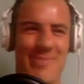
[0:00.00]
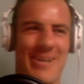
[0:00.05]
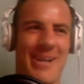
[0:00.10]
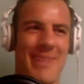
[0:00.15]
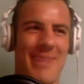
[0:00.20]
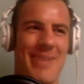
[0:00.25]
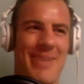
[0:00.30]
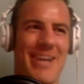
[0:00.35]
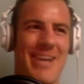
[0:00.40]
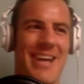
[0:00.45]

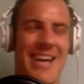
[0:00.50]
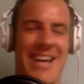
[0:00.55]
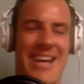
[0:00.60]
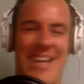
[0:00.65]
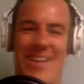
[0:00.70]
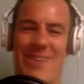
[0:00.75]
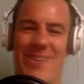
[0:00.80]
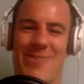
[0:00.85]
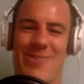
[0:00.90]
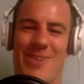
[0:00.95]
But
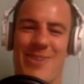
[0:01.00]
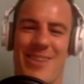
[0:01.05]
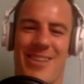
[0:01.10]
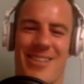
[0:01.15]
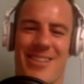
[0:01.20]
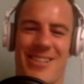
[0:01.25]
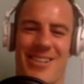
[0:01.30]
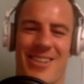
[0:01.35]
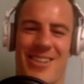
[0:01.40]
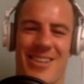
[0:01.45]
that was one of
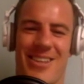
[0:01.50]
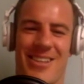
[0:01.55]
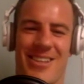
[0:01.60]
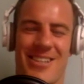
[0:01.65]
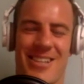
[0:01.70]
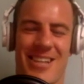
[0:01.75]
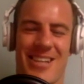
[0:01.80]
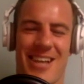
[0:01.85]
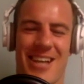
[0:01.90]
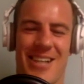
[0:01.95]
the sort of things
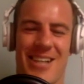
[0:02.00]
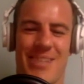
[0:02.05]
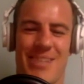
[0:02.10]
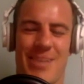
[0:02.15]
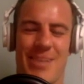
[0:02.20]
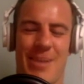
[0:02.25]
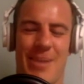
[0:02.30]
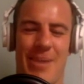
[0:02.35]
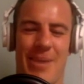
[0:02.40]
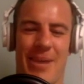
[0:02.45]
he asked
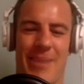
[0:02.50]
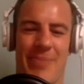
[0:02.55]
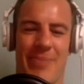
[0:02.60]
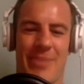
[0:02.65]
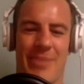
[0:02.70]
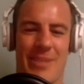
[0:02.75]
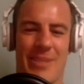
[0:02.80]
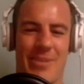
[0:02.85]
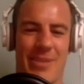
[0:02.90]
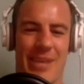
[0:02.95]
me about
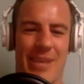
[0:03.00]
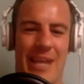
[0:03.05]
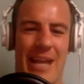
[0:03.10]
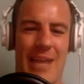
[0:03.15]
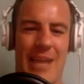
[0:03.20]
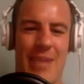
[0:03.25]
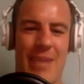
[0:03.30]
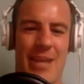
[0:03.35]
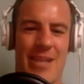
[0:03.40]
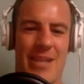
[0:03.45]
some of the
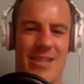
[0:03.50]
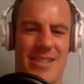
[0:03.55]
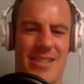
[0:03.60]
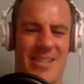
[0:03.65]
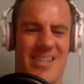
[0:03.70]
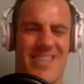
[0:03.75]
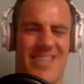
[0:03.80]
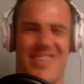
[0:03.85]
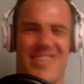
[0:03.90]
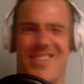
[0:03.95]
clay pans. He
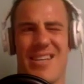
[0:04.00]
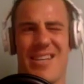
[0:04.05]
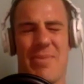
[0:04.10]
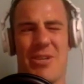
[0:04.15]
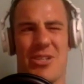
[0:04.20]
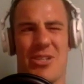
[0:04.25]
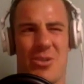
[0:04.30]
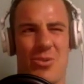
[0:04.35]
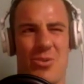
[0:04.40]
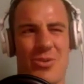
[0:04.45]
said, "Did you see
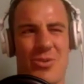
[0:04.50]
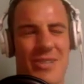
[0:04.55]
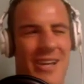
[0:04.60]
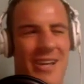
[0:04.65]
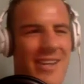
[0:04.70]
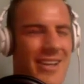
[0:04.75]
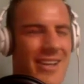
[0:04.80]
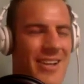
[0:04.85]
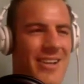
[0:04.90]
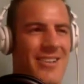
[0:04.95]
much gorse
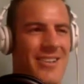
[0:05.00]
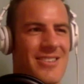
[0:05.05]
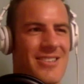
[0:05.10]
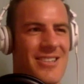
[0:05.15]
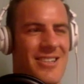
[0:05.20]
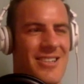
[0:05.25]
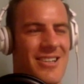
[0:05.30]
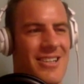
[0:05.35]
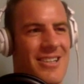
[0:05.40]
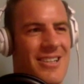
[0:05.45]
out there?" And I
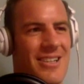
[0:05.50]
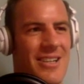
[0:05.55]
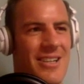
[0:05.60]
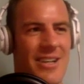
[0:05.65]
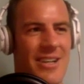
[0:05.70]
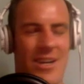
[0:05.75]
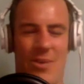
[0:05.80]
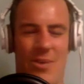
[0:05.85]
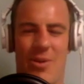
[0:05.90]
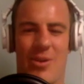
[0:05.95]
said, one
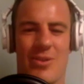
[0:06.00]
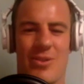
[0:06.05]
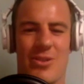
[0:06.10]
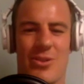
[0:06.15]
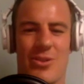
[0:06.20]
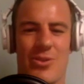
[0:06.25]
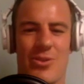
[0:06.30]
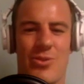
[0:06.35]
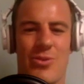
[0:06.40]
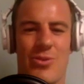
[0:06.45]
or
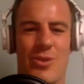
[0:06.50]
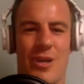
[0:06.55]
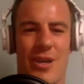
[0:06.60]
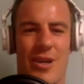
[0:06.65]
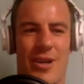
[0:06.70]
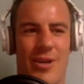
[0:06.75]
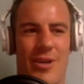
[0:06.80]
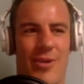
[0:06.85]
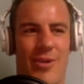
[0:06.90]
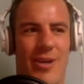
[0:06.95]
two
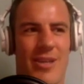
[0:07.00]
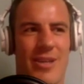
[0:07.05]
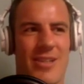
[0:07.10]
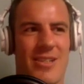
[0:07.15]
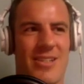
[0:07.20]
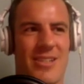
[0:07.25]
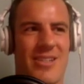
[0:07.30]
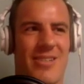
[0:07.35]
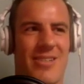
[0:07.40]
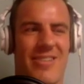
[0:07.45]
ones.
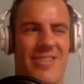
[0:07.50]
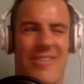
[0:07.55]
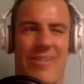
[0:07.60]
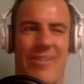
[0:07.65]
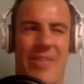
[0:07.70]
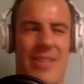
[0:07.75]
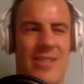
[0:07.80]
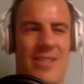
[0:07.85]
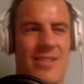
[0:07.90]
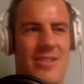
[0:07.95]
And he said,
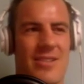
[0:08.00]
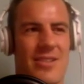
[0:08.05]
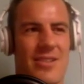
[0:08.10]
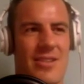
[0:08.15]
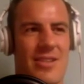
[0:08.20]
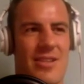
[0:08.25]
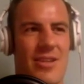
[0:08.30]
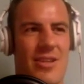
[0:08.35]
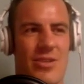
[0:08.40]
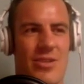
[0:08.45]
that's
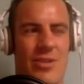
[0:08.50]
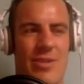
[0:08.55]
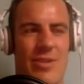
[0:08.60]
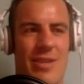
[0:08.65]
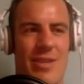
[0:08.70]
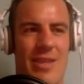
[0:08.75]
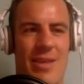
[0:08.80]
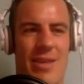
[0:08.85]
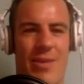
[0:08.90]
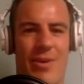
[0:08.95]
not so
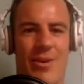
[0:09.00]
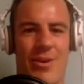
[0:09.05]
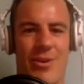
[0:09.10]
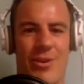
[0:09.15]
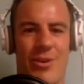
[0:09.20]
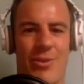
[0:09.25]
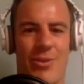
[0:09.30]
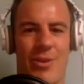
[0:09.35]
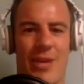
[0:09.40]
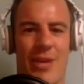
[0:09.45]
bad. They won't
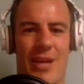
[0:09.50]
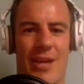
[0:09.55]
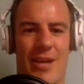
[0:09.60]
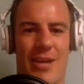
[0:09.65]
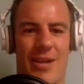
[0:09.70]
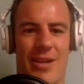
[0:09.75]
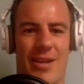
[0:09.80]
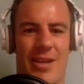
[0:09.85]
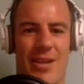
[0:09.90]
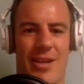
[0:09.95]
dominate
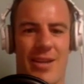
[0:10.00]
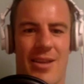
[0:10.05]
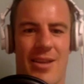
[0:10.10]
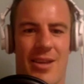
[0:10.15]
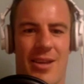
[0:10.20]
that.